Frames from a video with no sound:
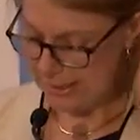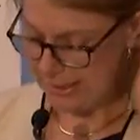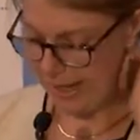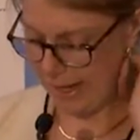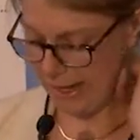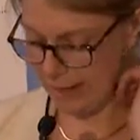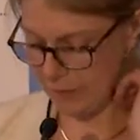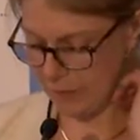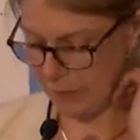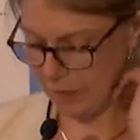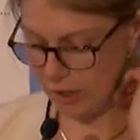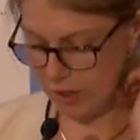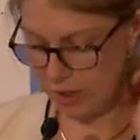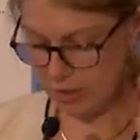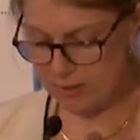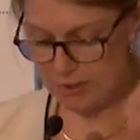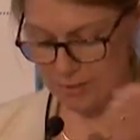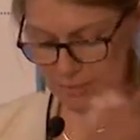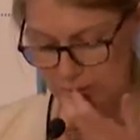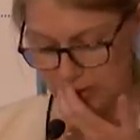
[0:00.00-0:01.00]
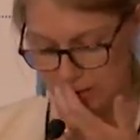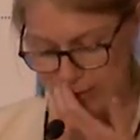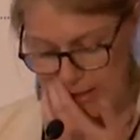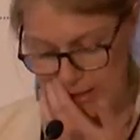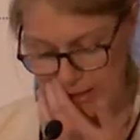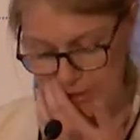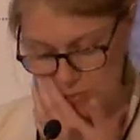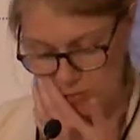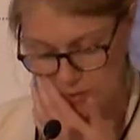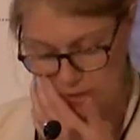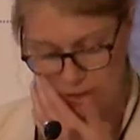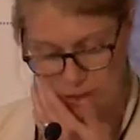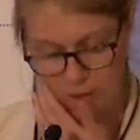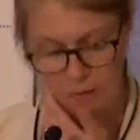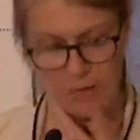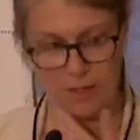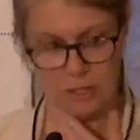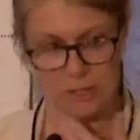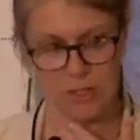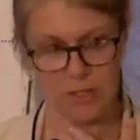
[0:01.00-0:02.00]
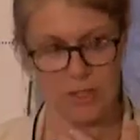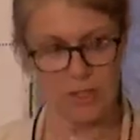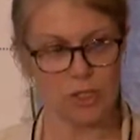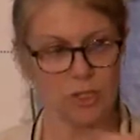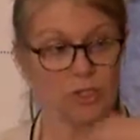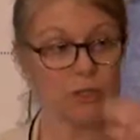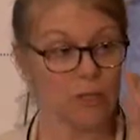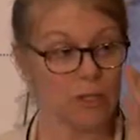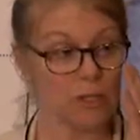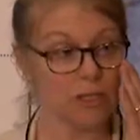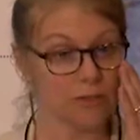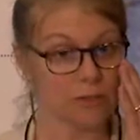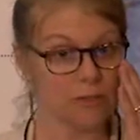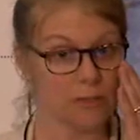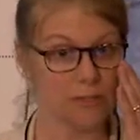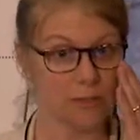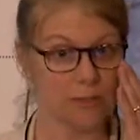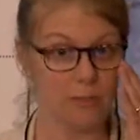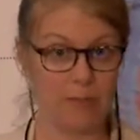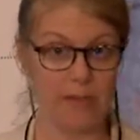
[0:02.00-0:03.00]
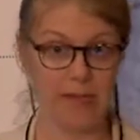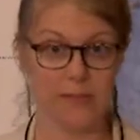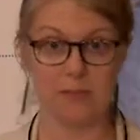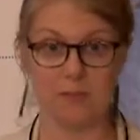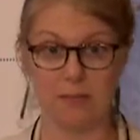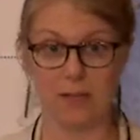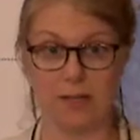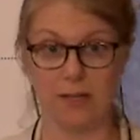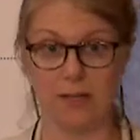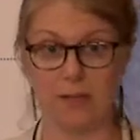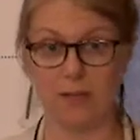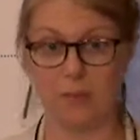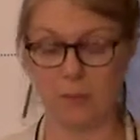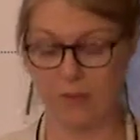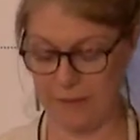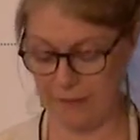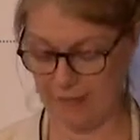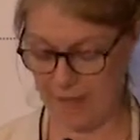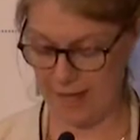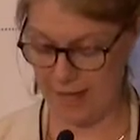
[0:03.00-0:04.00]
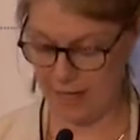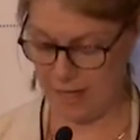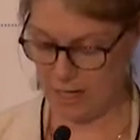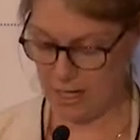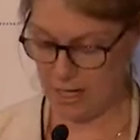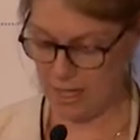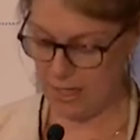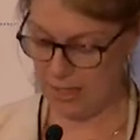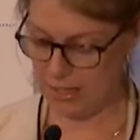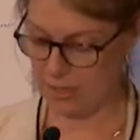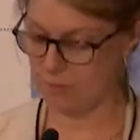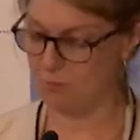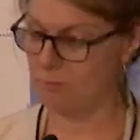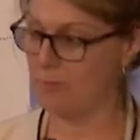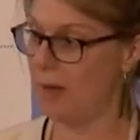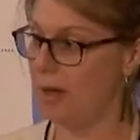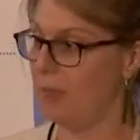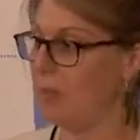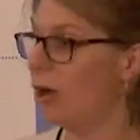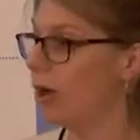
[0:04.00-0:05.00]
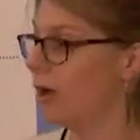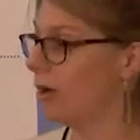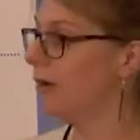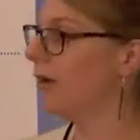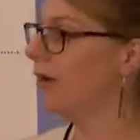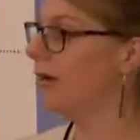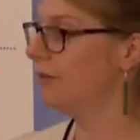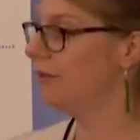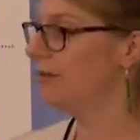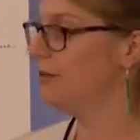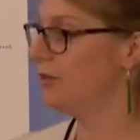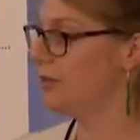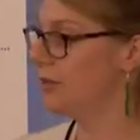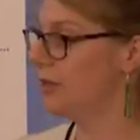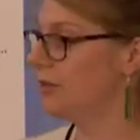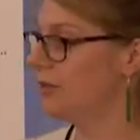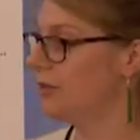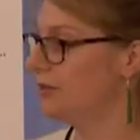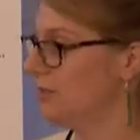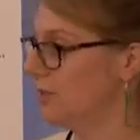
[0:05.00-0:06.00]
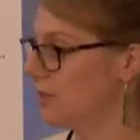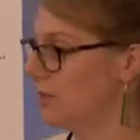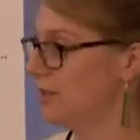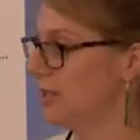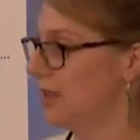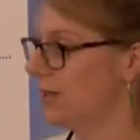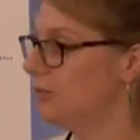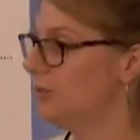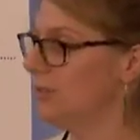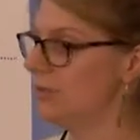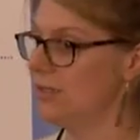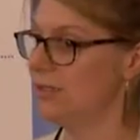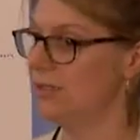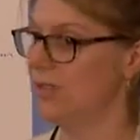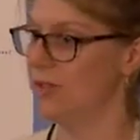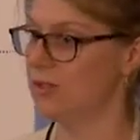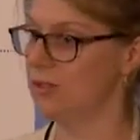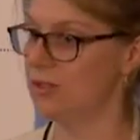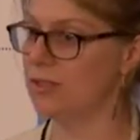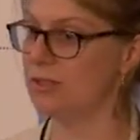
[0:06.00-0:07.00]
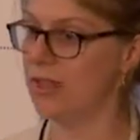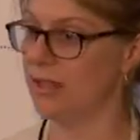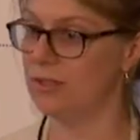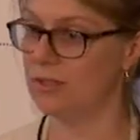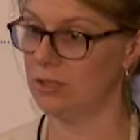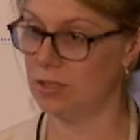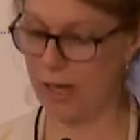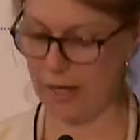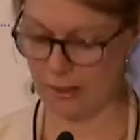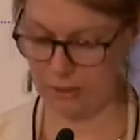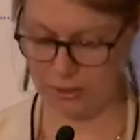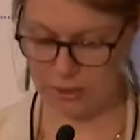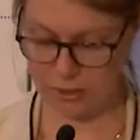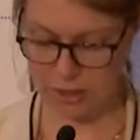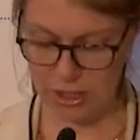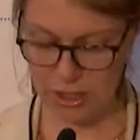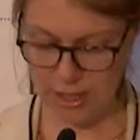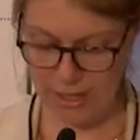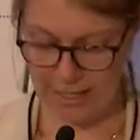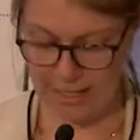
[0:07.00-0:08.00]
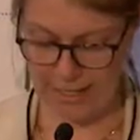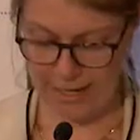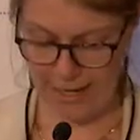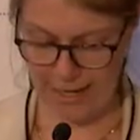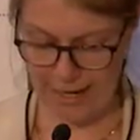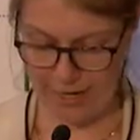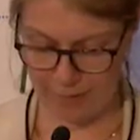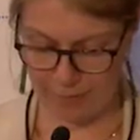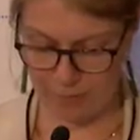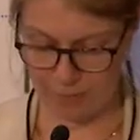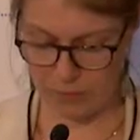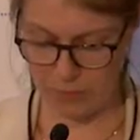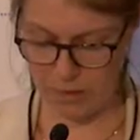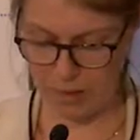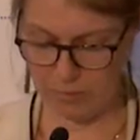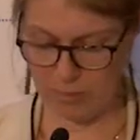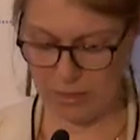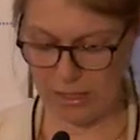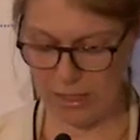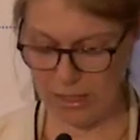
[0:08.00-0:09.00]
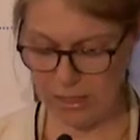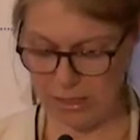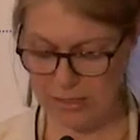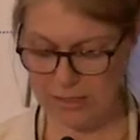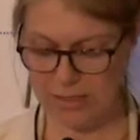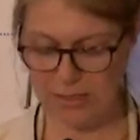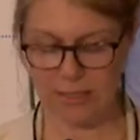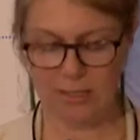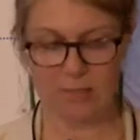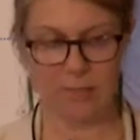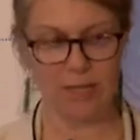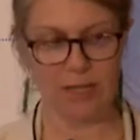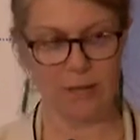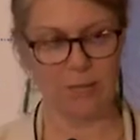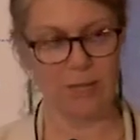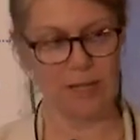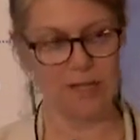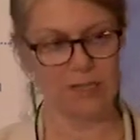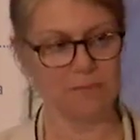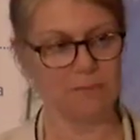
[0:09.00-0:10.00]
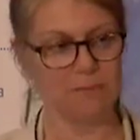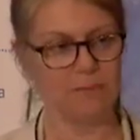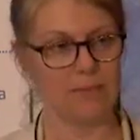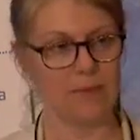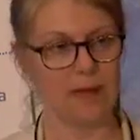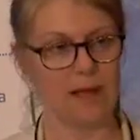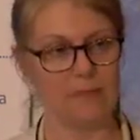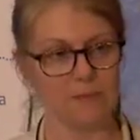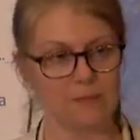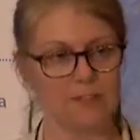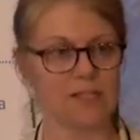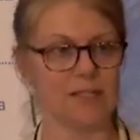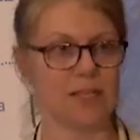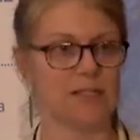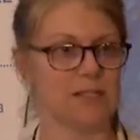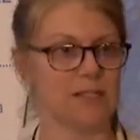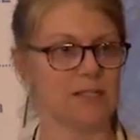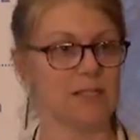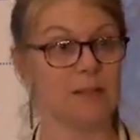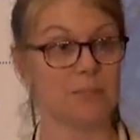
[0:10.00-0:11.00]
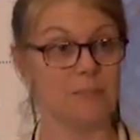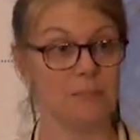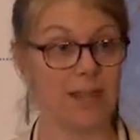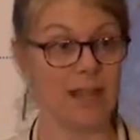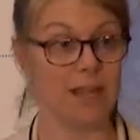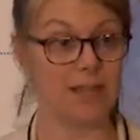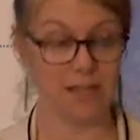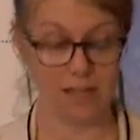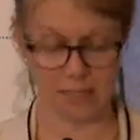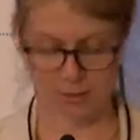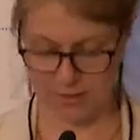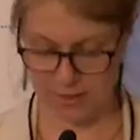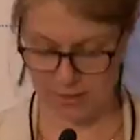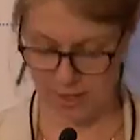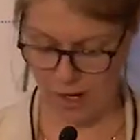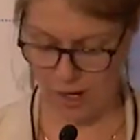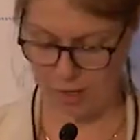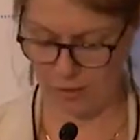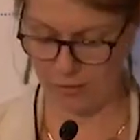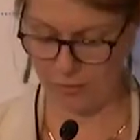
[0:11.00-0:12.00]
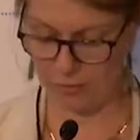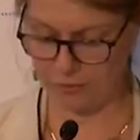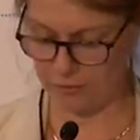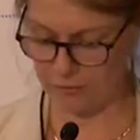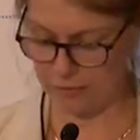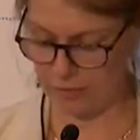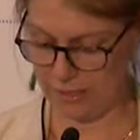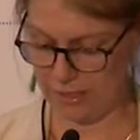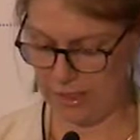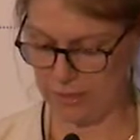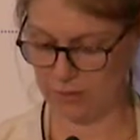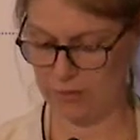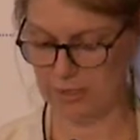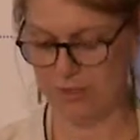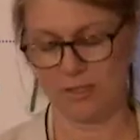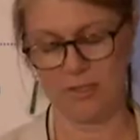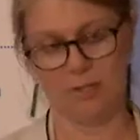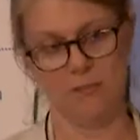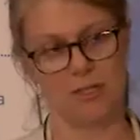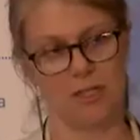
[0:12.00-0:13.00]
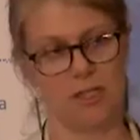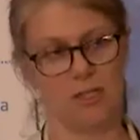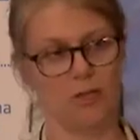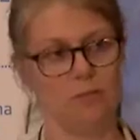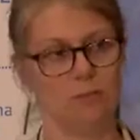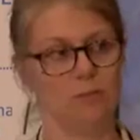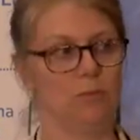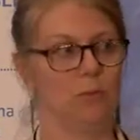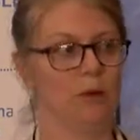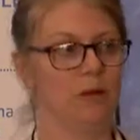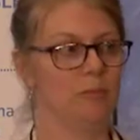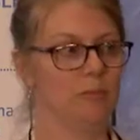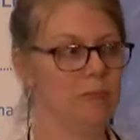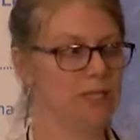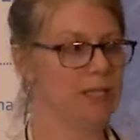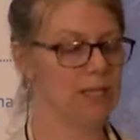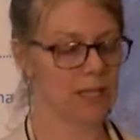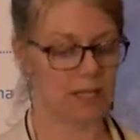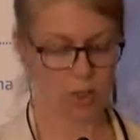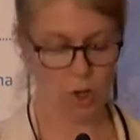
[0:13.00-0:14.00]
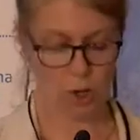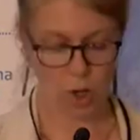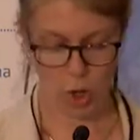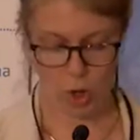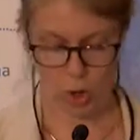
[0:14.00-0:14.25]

The concept aligns with the commitment to ecosystem-based management that is a part of the Sustainable Seas National Science Challenge. And because EBM emphasizes the maintenance of ecosystems and human well-being